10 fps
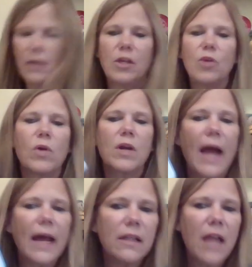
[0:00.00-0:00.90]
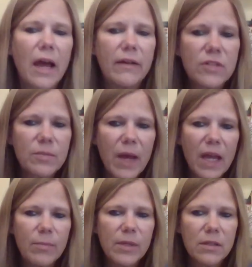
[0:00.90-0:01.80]
You are not alive to
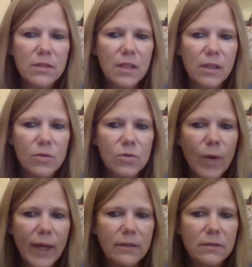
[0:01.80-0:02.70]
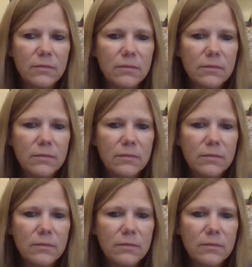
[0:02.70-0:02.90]
pay bills and lose weight.